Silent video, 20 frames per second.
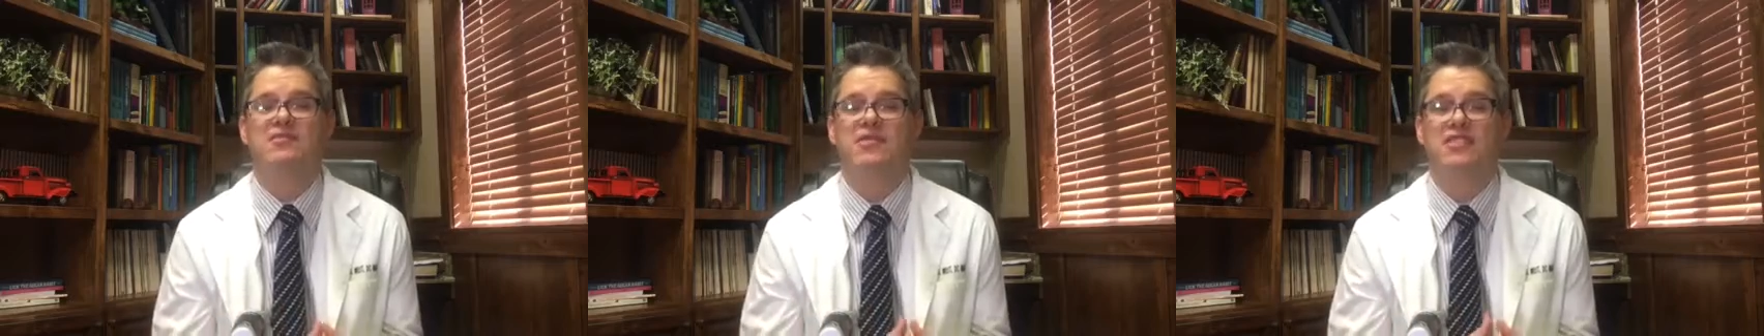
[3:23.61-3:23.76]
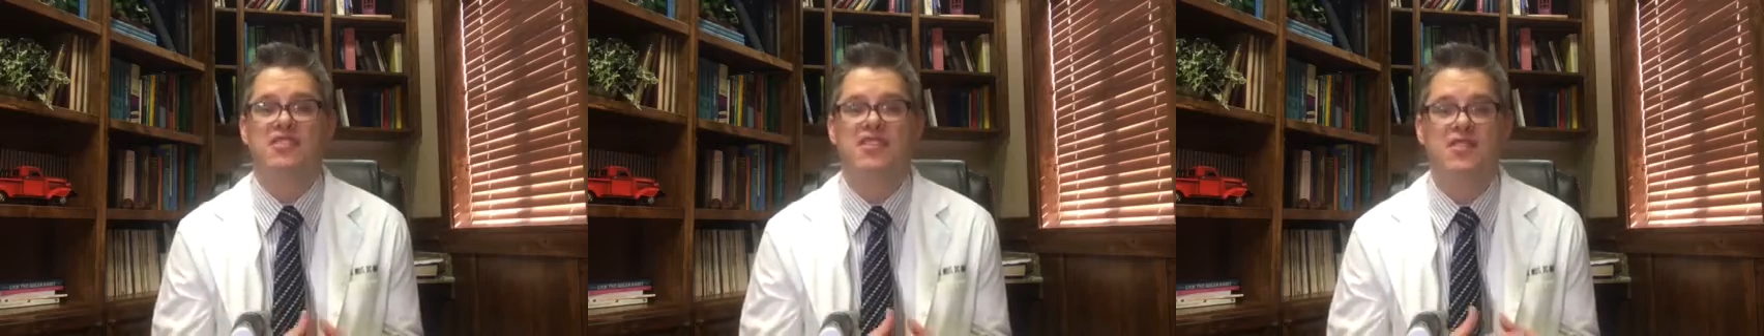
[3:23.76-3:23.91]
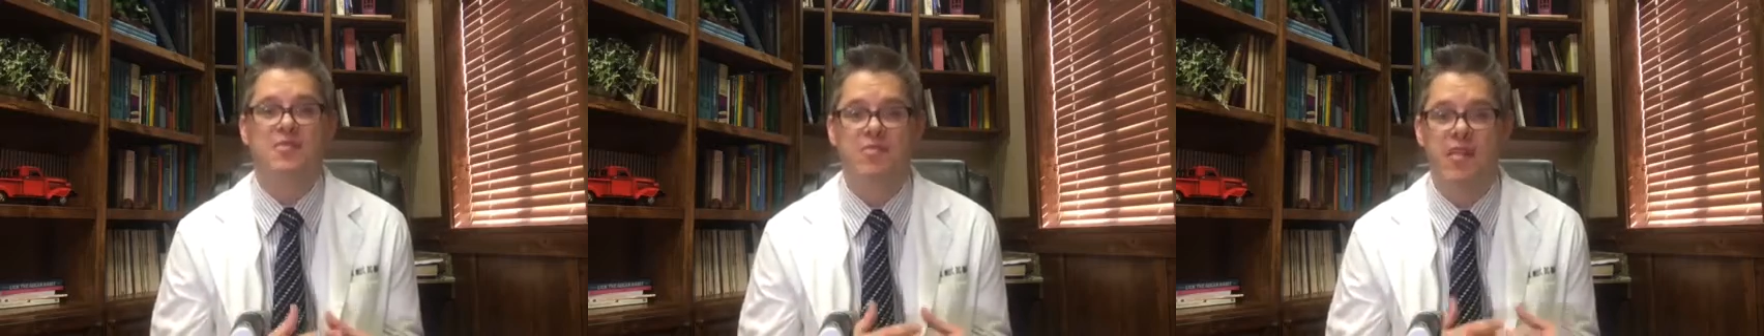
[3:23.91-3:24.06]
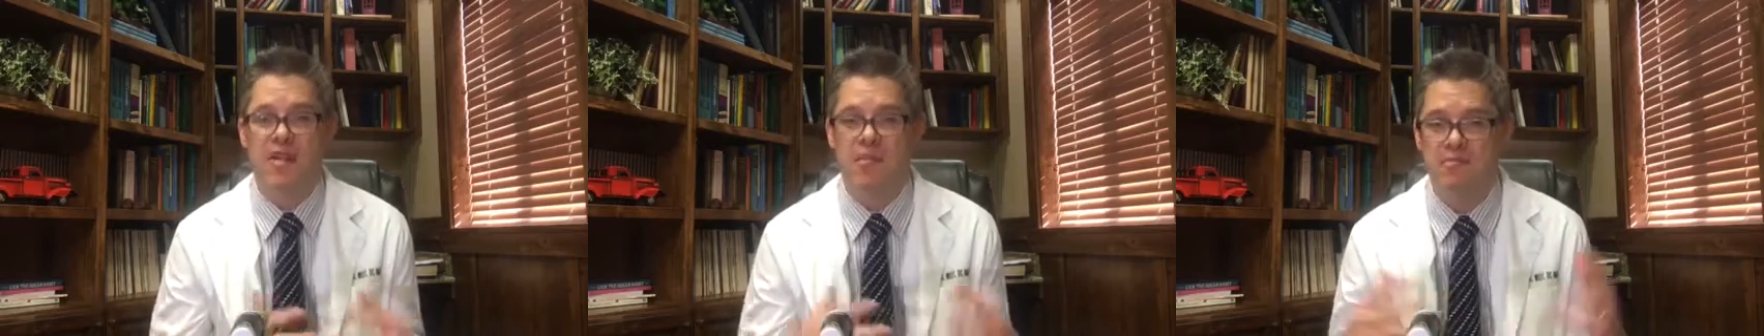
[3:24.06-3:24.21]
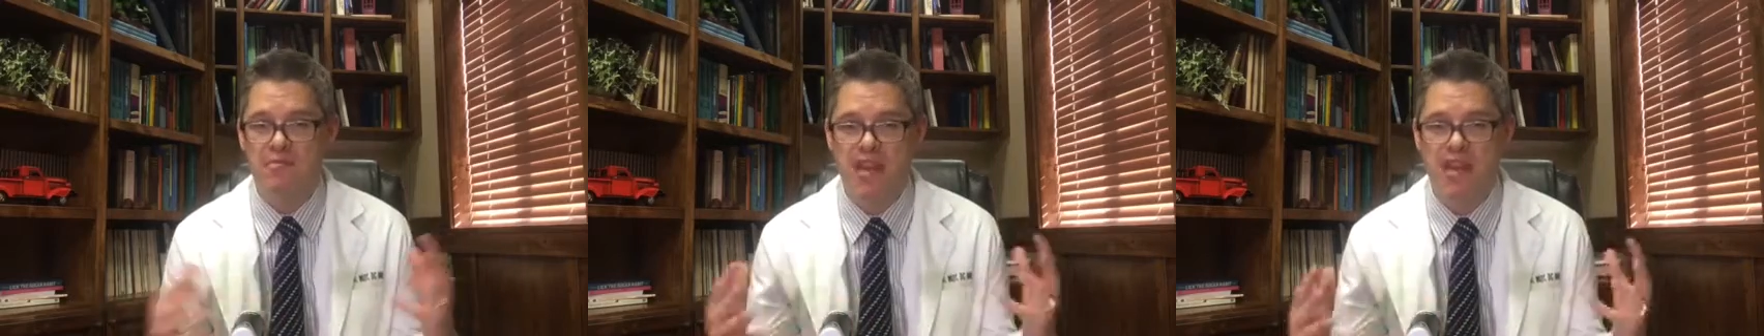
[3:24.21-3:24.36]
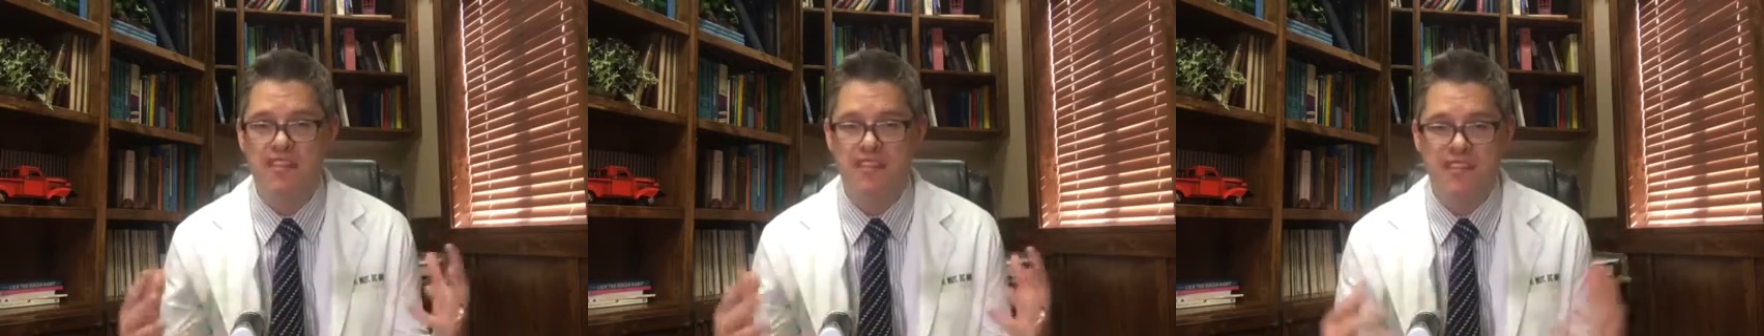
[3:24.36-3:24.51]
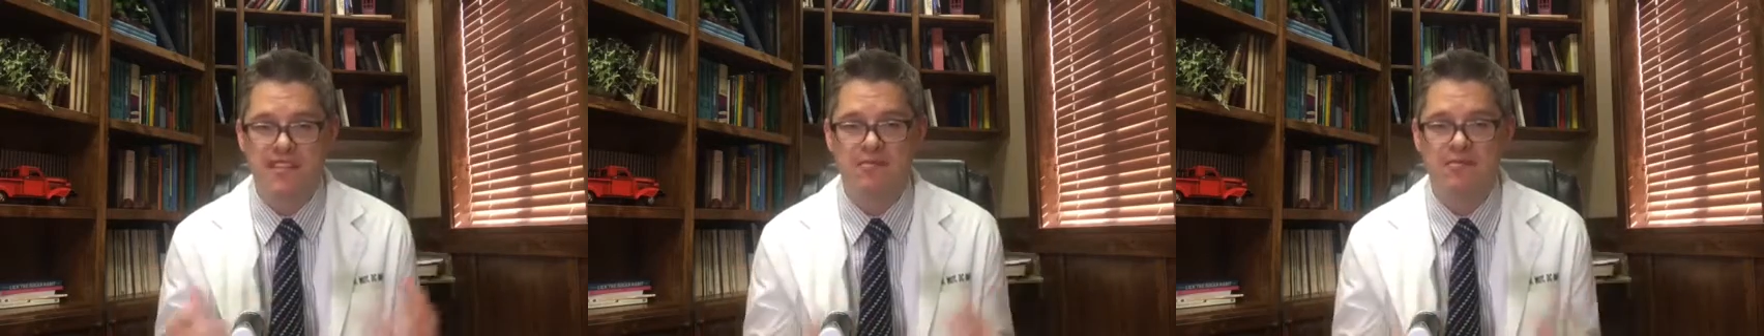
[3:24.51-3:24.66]
We just spent
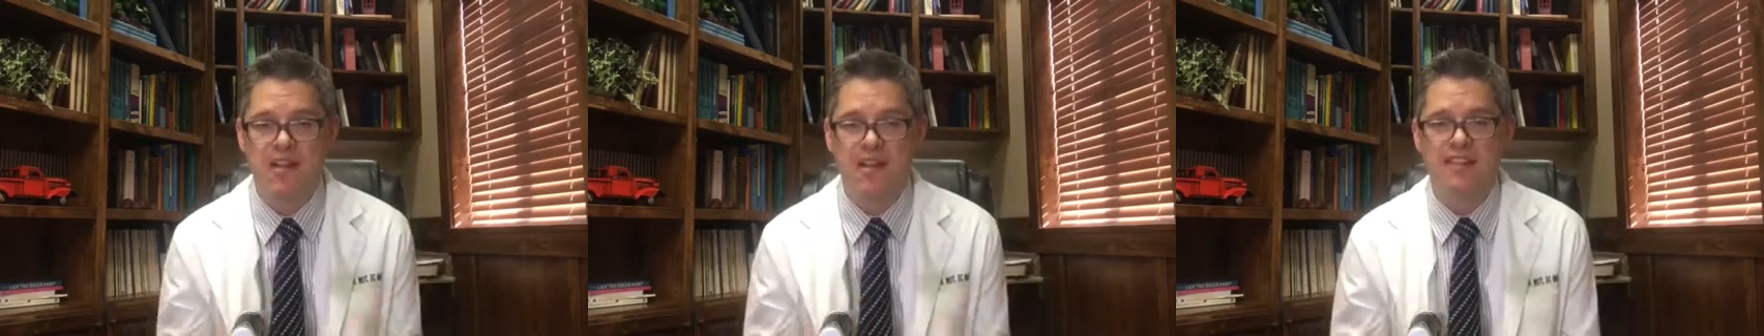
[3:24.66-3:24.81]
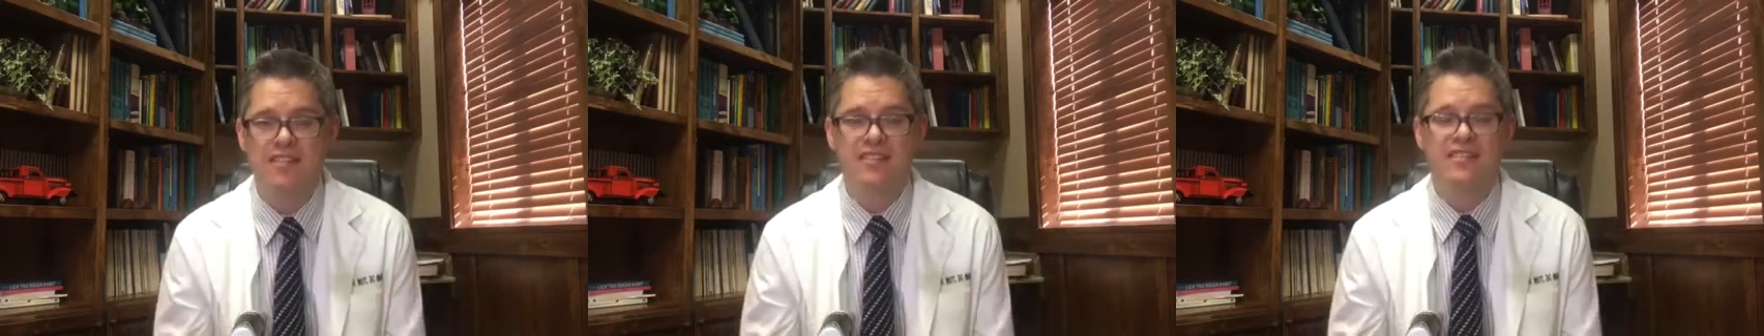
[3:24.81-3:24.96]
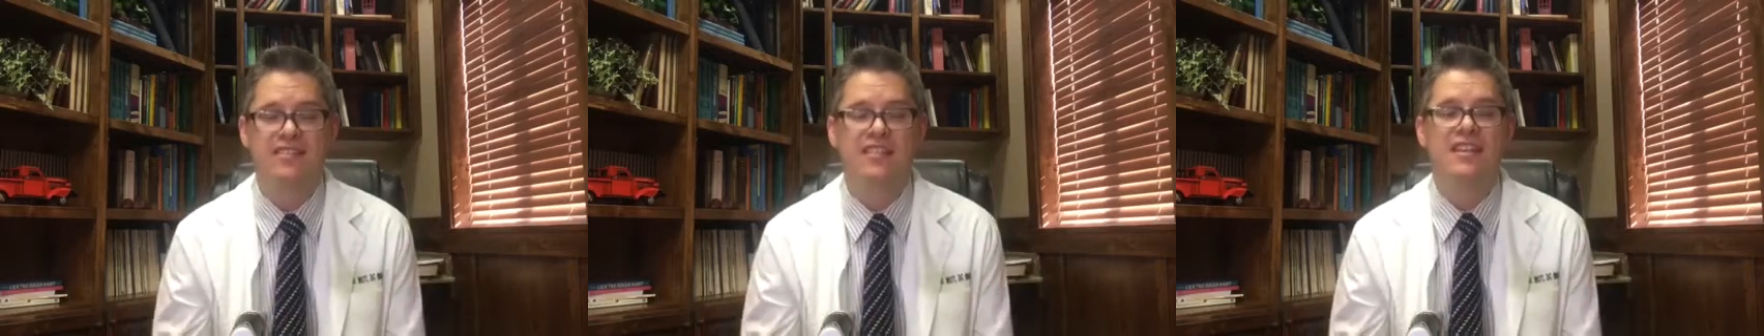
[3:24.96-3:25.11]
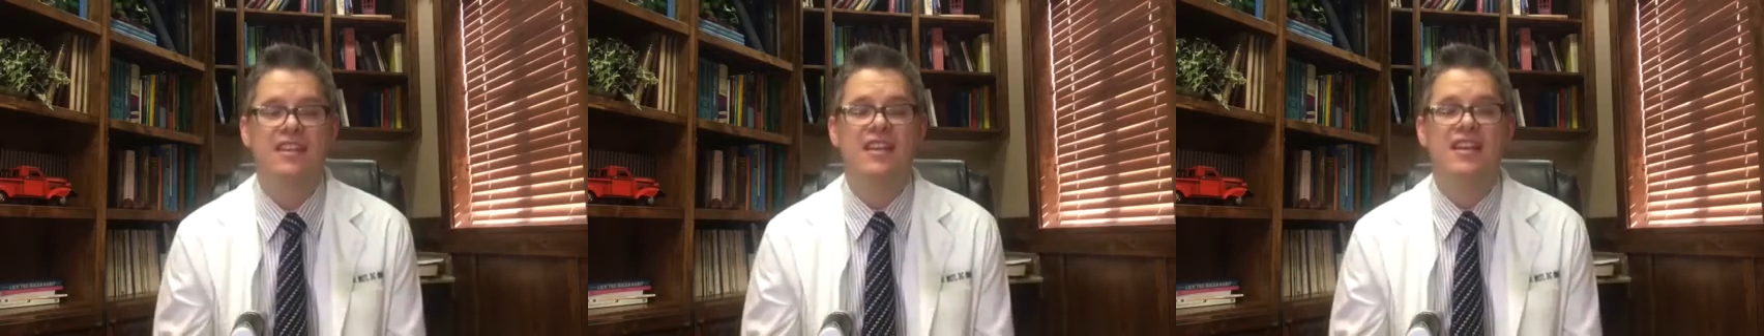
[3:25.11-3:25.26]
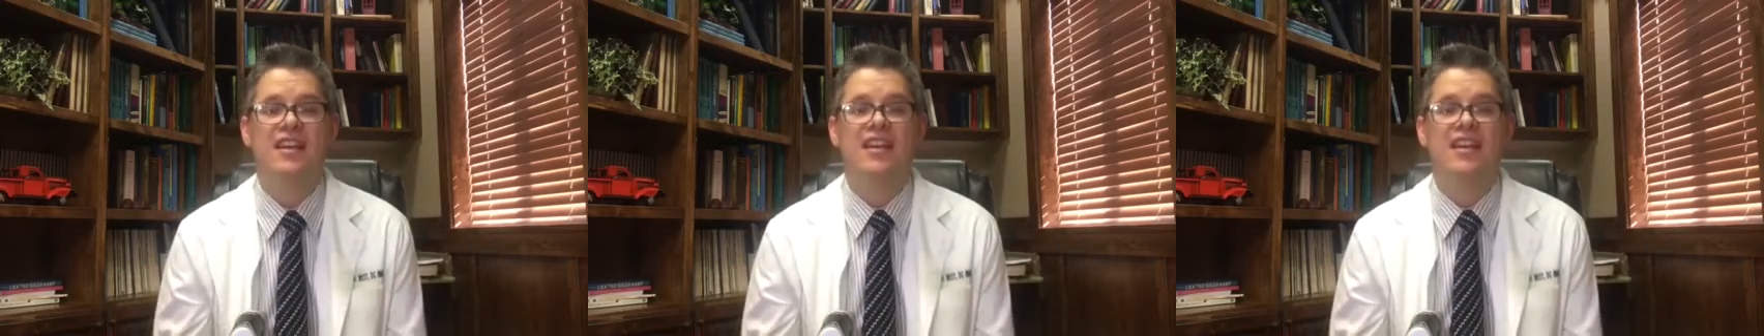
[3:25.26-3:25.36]
months and months